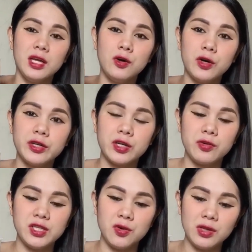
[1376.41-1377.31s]
in-order
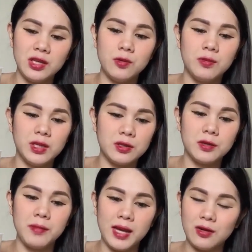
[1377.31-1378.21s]
ko is only
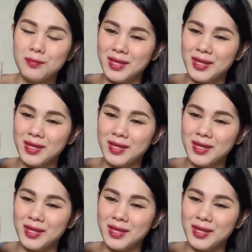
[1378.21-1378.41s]
winter melon.